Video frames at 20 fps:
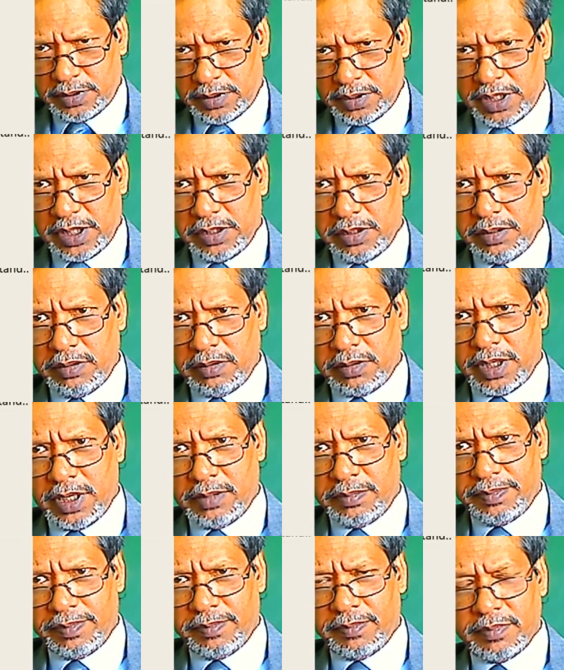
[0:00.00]
can you
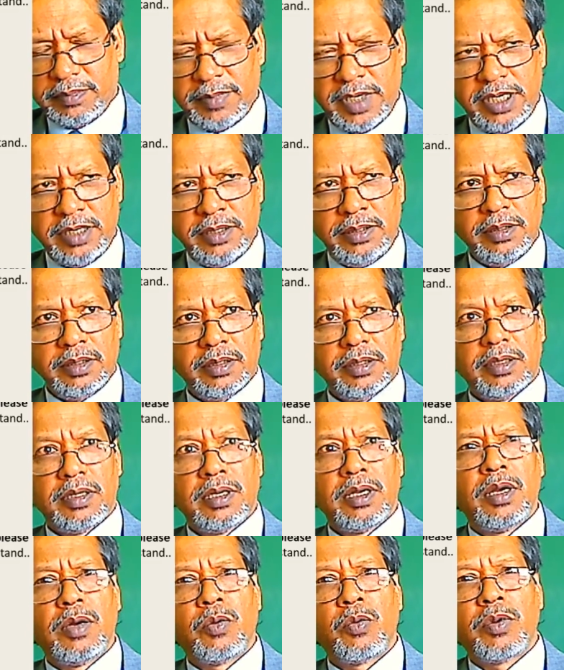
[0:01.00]
help me?
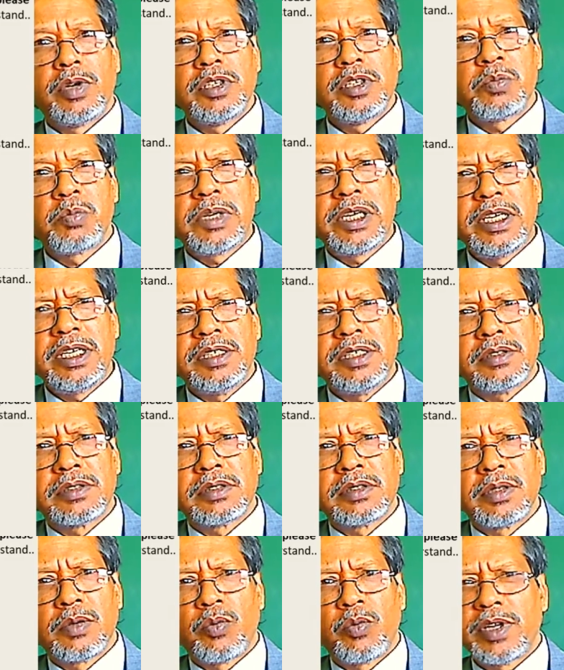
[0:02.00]
Where's
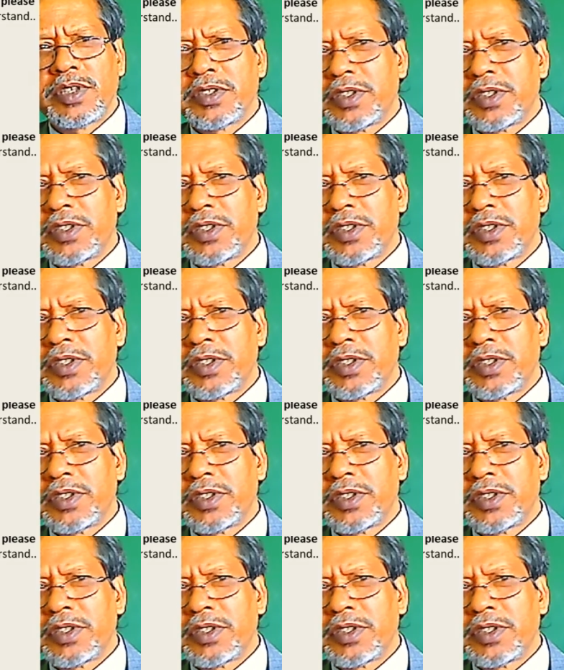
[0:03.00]
please? Now, where's